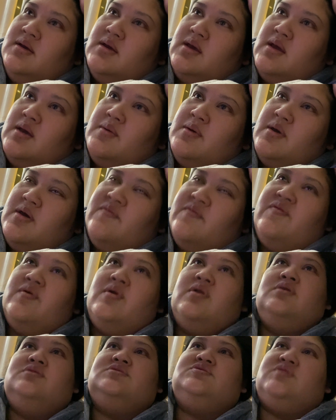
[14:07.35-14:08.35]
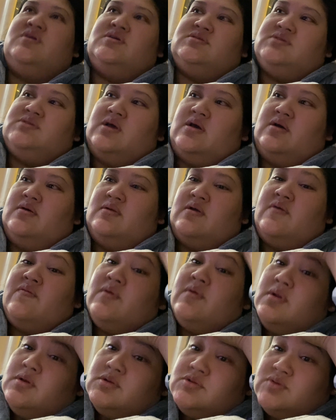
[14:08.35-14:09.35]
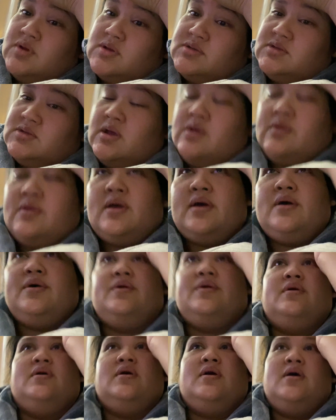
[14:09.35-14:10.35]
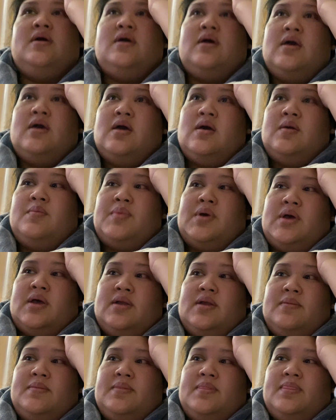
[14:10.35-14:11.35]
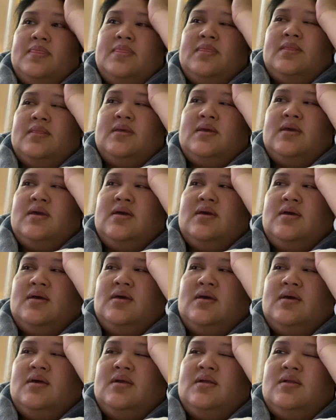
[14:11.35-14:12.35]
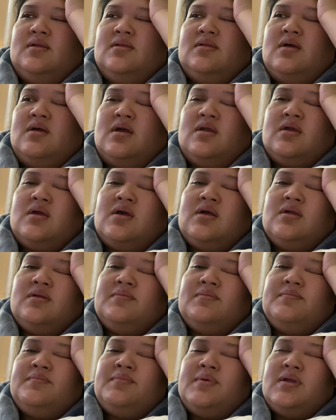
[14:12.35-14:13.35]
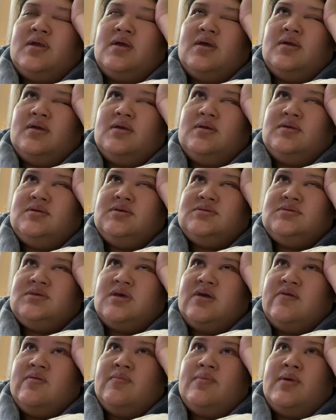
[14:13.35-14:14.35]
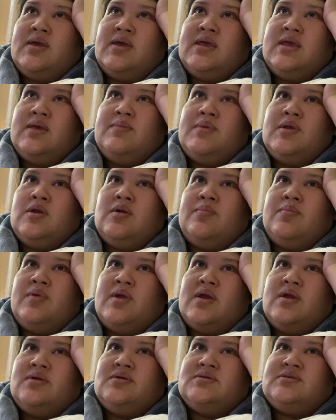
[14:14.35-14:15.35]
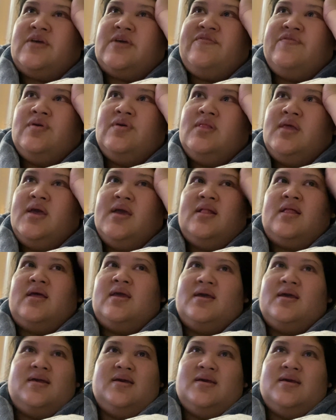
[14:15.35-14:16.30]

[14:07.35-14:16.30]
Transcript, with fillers: uh, i feel a little stressed out i feel a little stressed out now but and not yet but just everybody keep me your prayers i feel like like